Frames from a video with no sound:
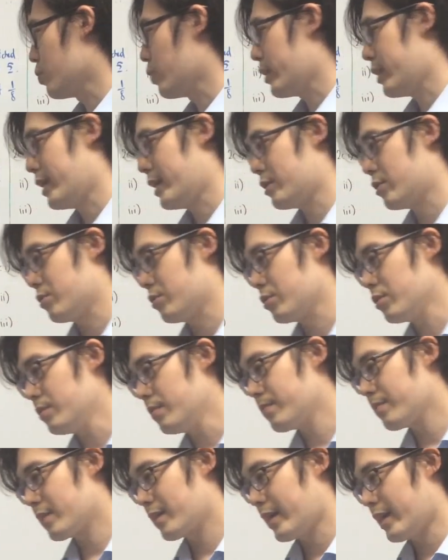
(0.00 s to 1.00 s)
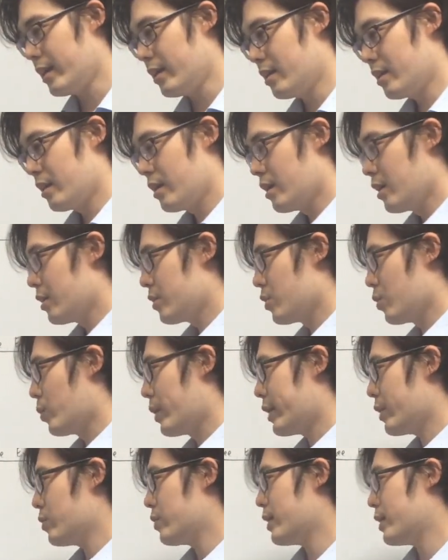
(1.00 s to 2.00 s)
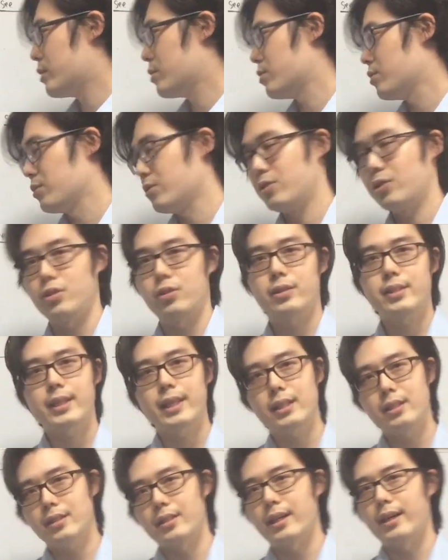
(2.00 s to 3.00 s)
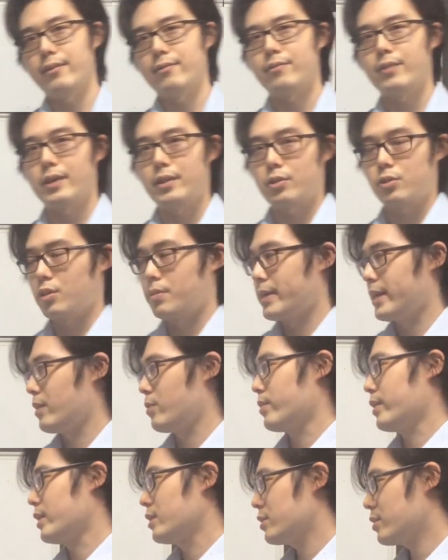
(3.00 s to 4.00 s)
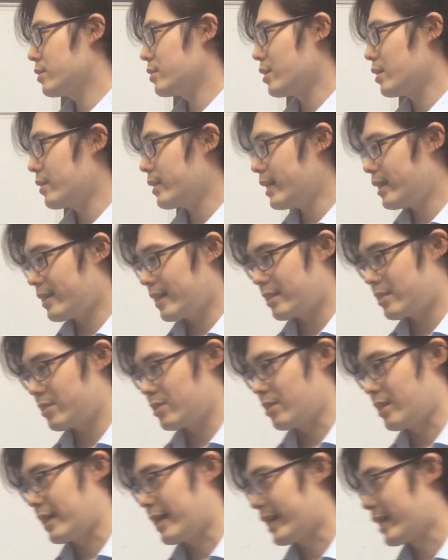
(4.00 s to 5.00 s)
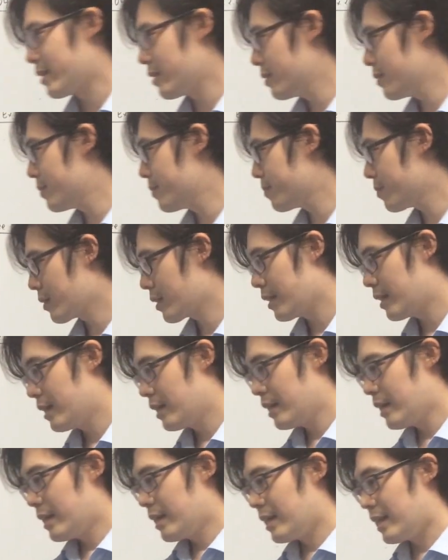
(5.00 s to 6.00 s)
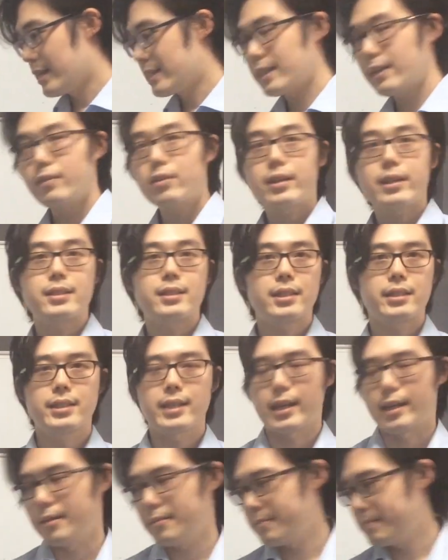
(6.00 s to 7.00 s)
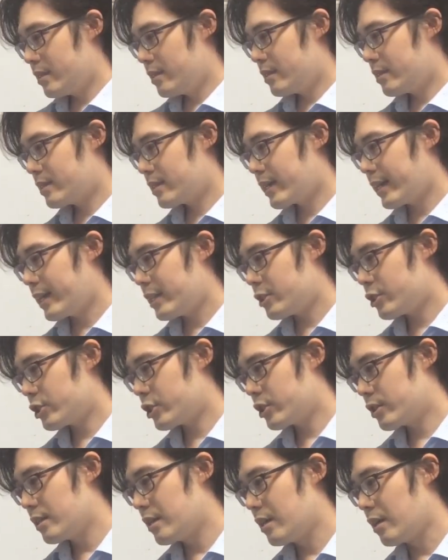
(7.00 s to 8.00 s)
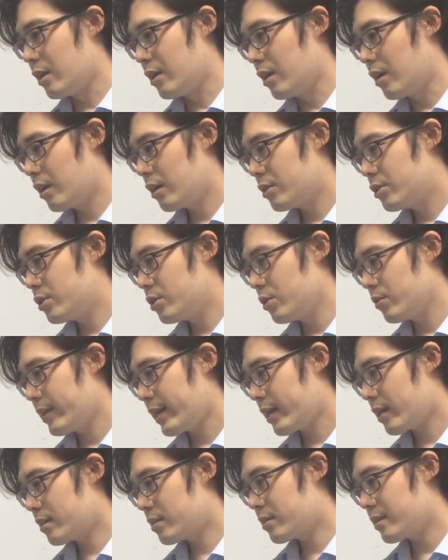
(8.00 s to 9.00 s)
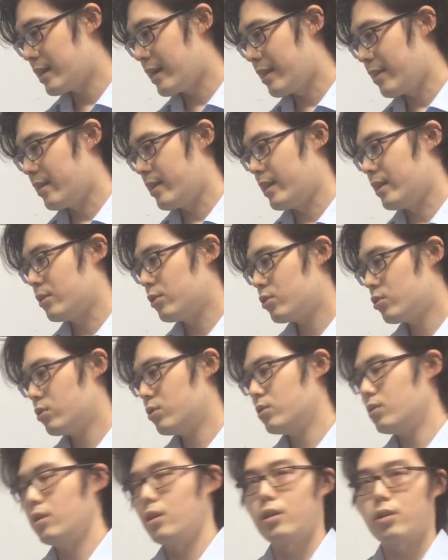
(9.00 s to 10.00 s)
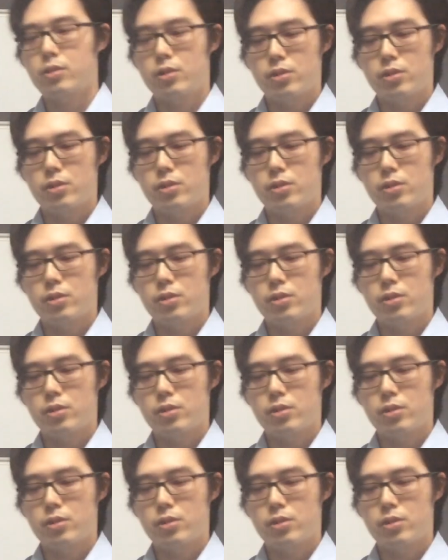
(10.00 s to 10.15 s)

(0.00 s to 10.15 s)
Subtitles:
all you need to do. Okay. So what you'll need to do is just sketch that and find the domain and range. All right, that's not hard. Let's have a look at 6a. Sketch log 2x and then 2 log